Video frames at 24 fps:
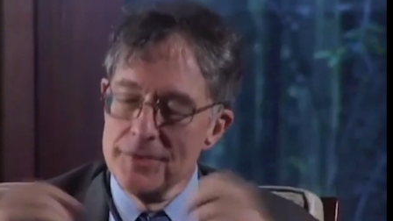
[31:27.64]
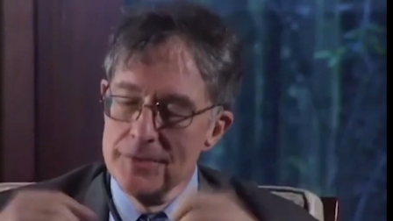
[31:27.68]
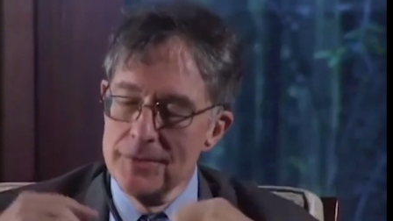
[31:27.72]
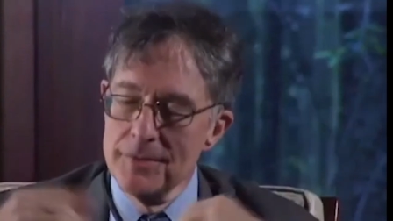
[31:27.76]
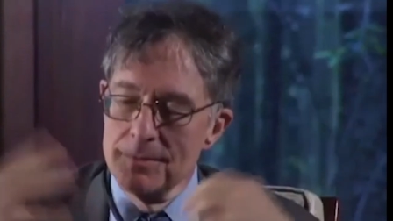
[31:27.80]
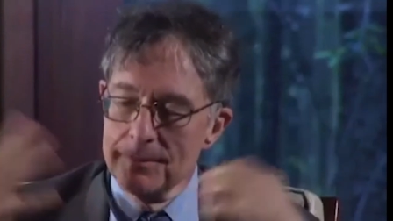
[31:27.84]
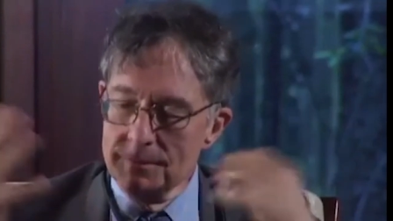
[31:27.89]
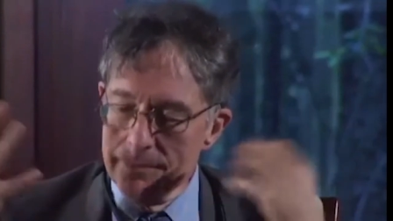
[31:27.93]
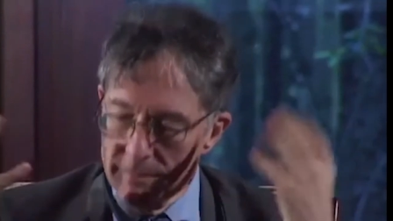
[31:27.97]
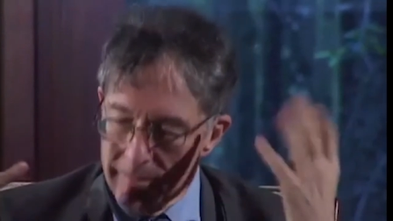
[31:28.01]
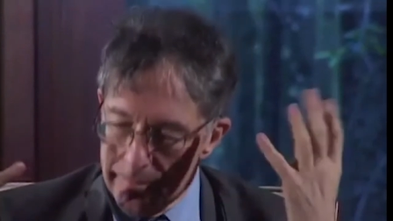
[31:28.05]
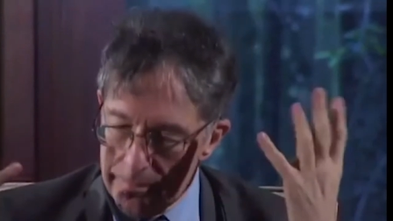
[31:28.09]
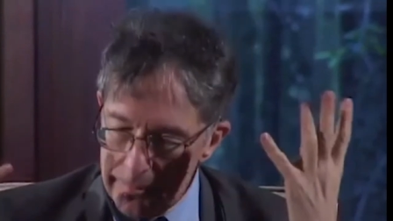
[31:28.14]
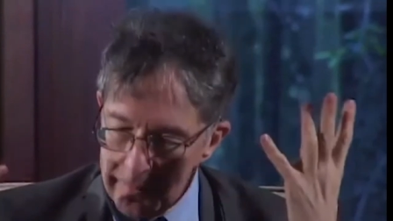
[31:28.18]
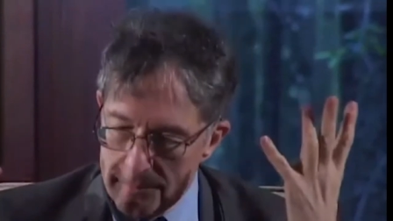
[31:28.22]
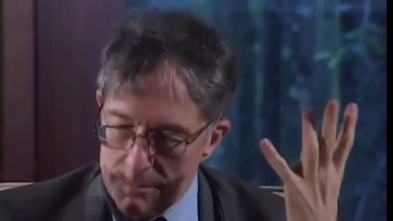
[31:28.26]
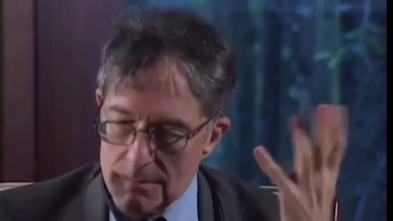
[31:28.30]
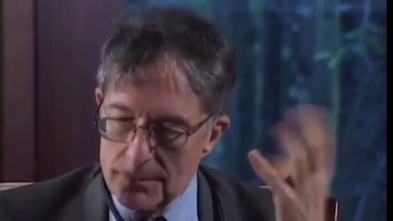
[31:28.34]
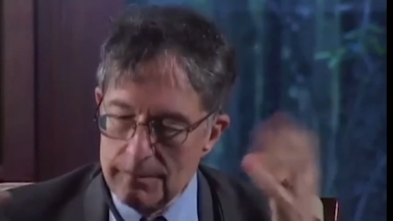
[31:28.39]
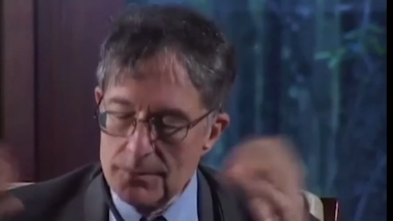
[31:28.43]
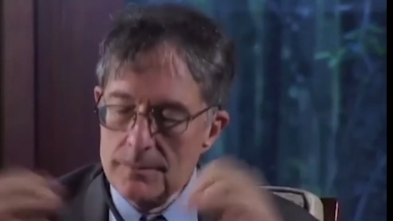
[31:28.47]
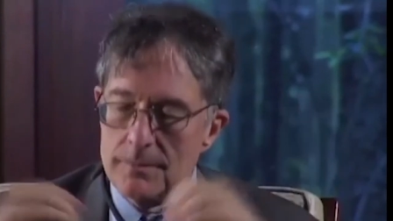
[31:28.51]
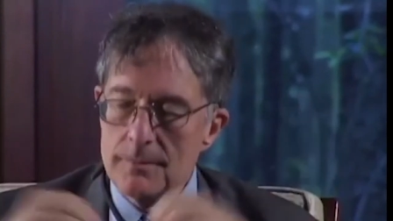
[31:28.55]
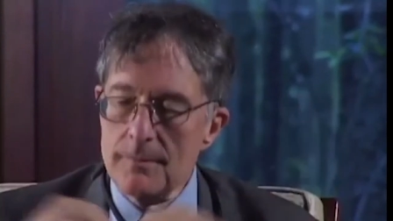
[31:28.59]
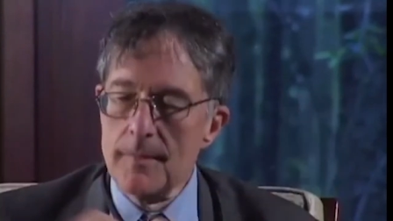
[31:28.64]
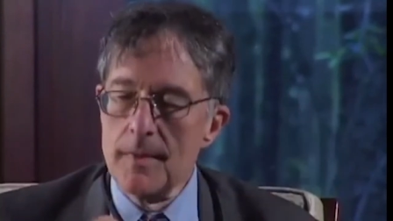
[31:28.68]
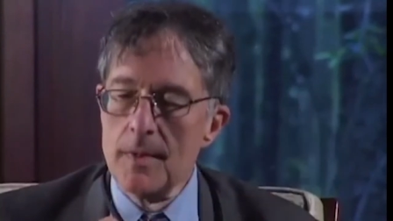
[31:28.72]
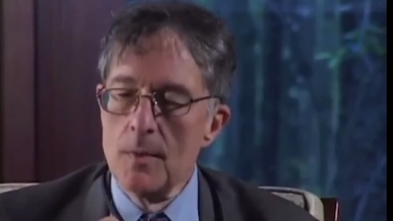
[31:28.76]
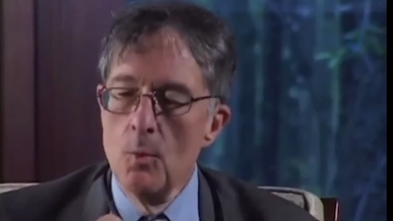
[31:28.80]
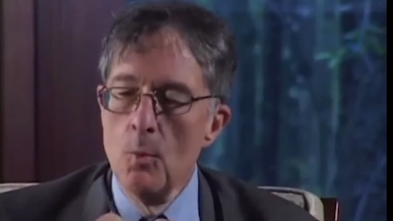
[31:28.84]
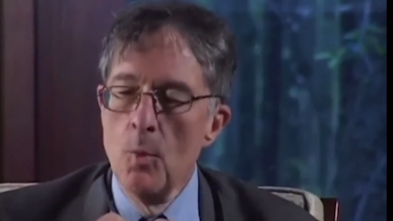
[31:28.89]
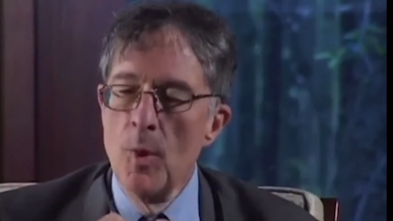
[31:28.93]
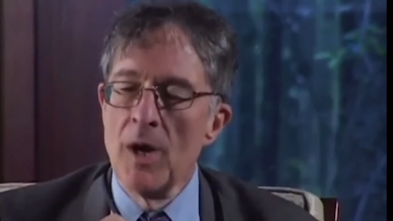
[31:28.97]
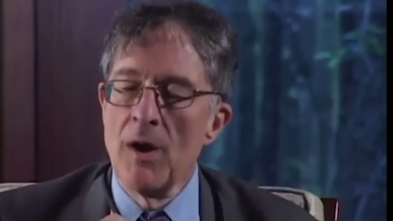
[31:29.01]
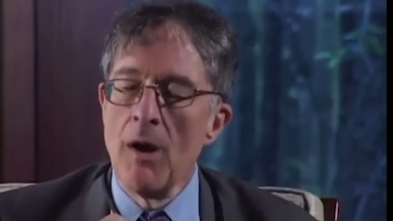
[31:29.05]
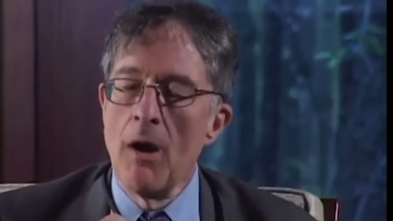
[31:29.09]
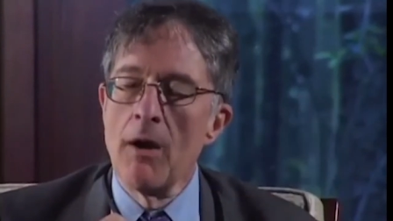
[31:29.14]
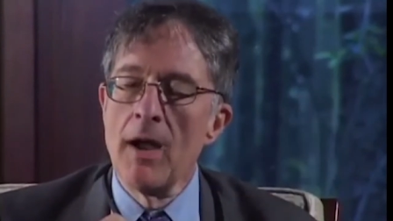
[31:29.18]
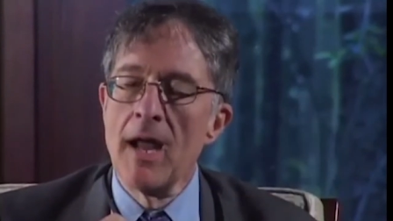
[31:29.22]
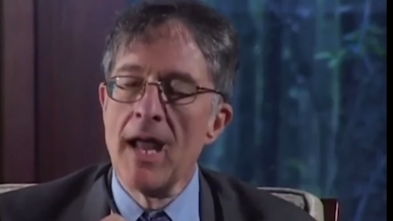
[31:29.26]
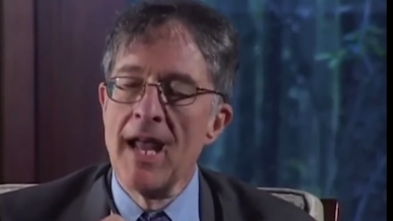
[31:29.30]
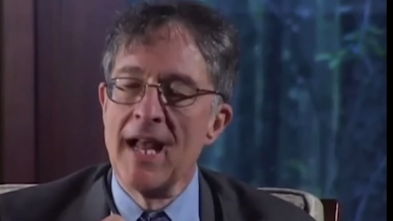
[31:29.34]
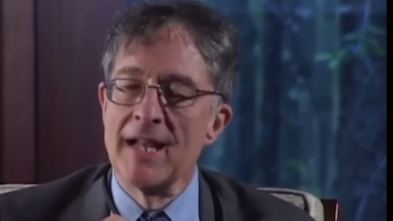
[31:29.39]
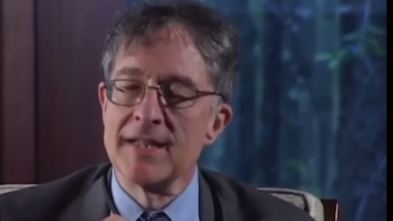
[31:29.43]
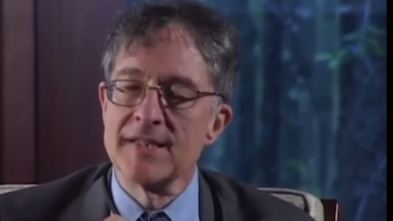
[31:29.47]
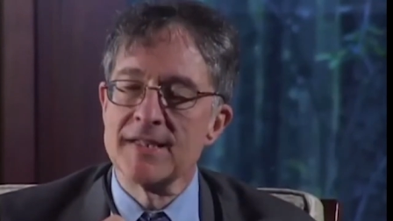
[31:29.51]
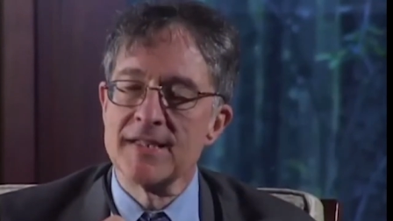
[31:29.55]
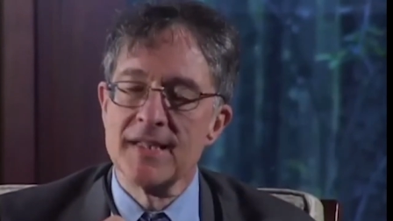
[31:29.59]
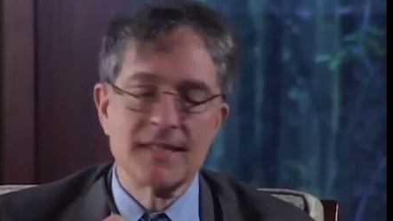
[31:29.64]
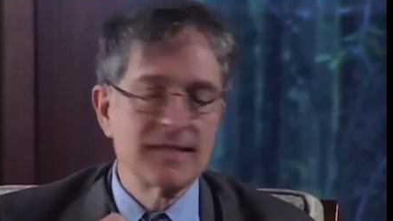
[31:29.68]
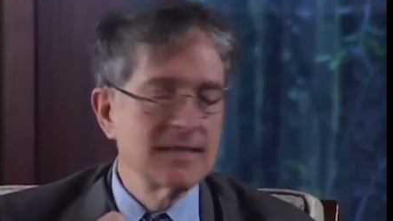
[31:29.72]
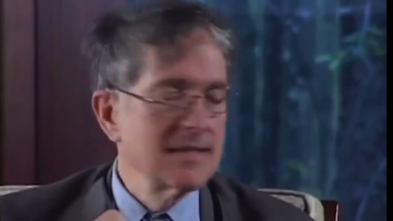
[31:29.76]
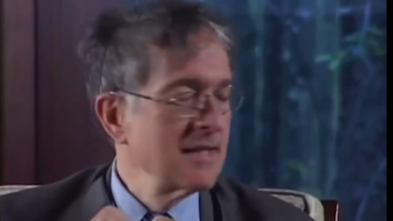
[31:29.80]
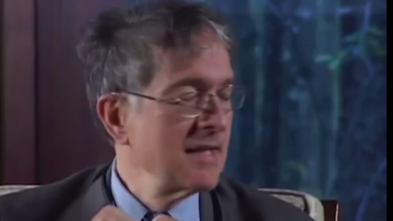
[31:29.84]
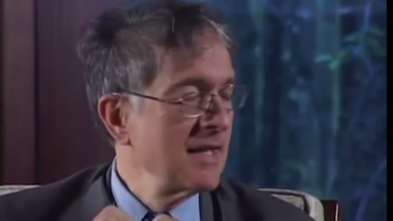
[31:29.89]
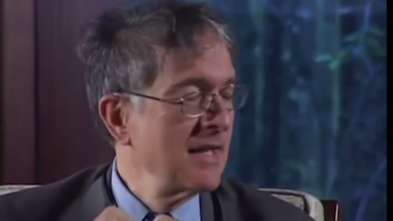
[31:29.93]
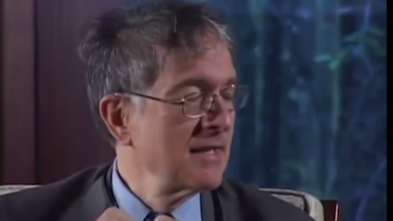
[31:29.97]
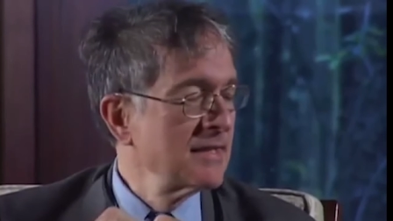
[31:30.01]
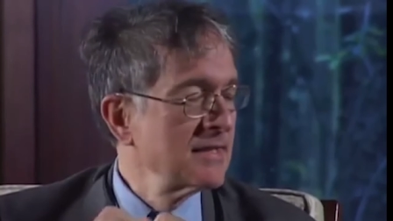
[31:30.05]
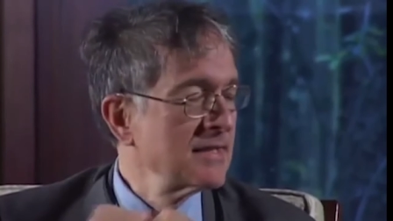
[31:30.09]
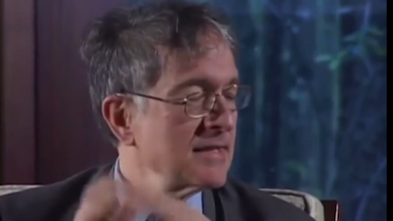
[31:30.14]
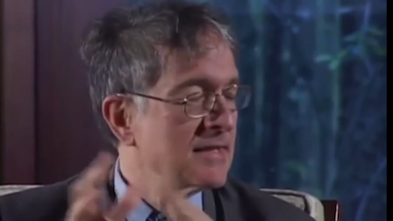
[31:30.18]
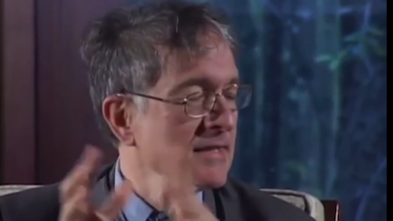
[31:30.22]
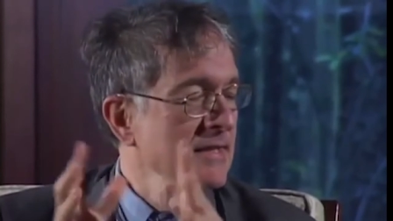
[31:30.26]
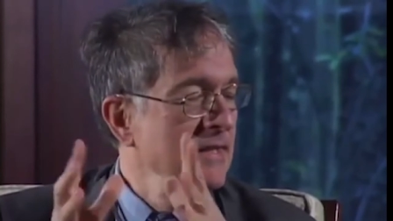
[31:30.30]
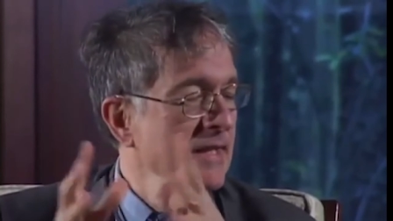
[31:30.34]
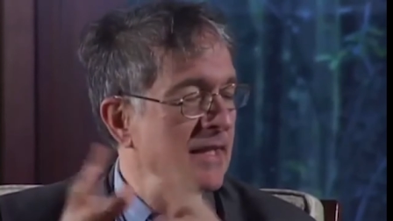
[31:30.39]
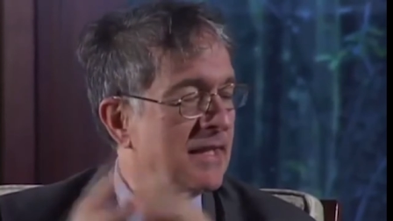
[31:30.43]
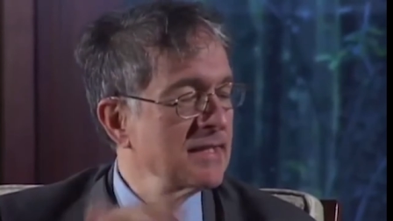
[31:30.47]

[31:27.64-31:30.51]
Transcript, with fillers: to wear our hats as, as,